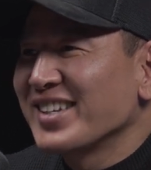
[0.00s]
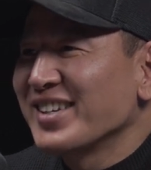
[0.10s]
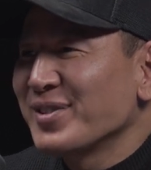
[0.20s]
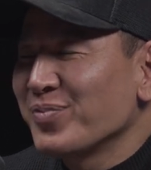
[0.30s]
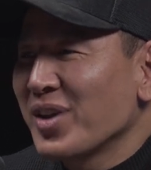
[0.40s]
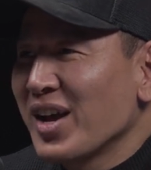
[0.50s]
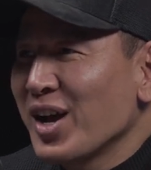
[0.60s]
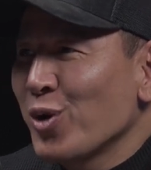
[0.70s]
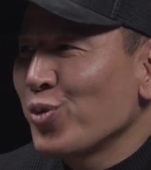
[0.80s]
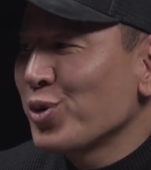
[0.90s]
And
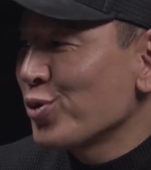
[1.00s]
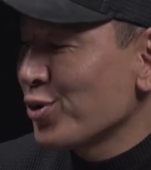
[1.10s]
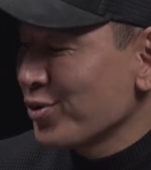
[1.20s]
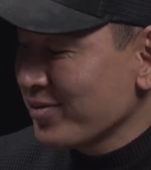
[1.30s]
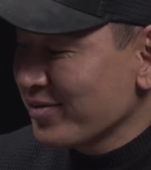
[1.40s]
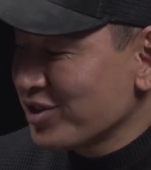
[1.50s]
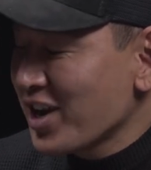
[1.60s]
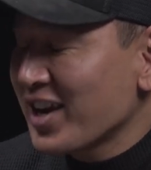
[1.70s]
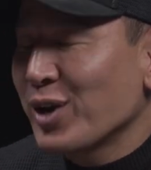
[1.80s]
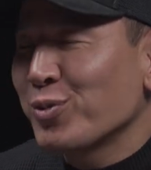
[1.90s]
we will
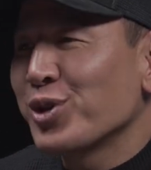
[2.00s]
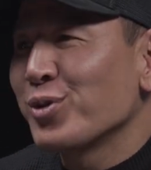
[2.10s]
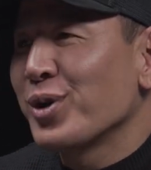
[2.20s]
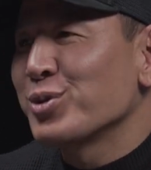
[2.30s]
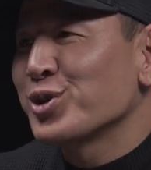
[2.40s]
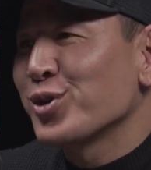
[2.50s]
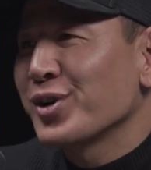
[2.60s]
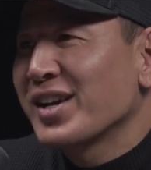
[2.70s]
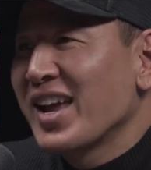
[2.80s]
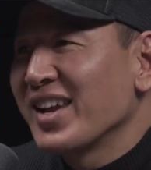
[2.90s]
check in with you, I'm
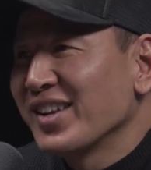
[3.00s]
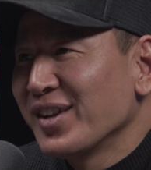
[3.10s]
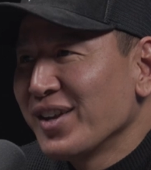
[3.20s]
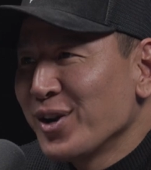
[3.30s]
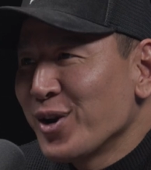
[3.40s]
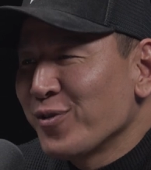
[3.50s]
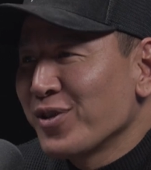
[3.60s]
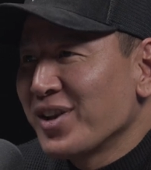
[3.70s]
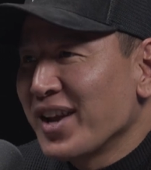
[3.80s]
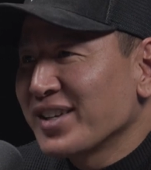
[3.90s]
sure, again
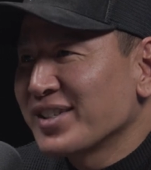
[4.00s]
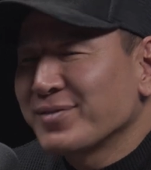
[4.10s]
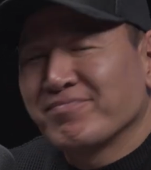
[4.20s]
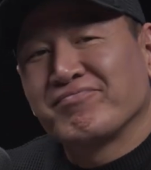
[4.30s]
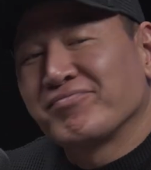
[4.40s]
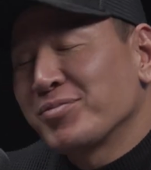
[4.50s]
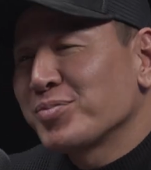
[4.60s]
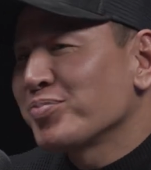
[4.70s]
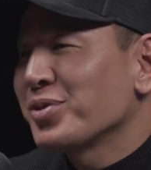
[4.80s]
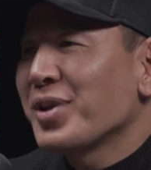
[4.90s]
over the next
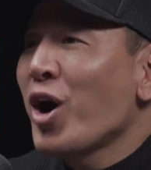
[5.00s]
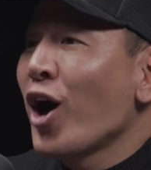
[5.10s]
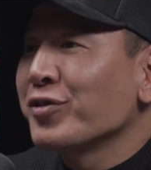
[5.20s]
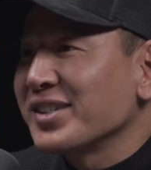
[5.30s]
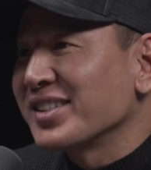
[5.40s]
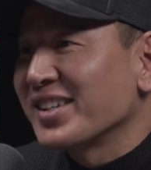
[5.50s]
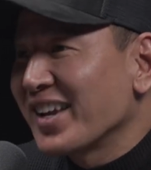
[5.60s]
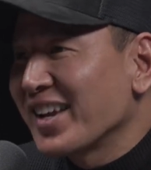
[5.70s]
off season,